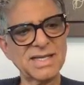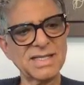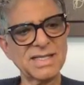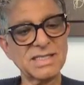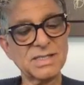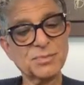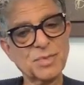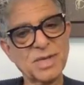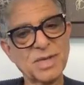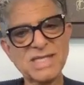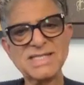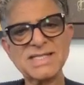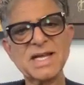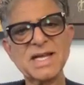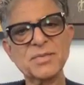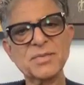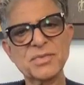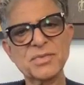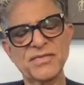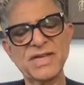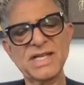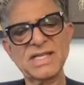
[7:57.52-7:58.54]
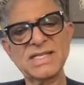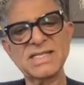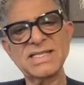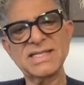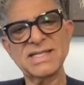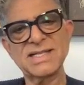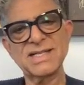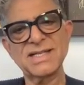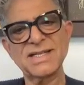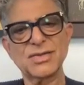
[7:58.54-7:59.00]
space-time
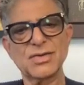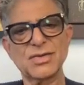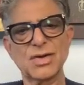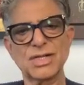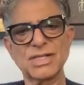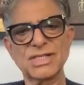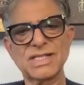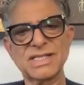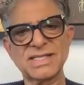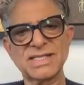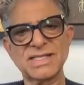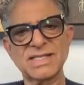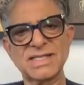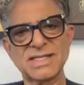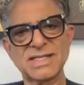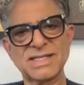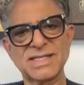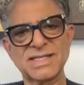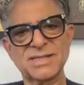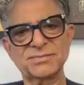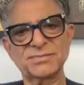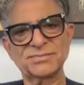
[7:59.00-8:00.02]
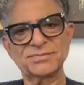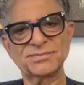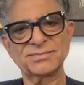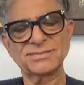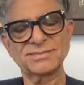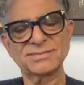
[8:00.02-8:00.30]
events in consciousness.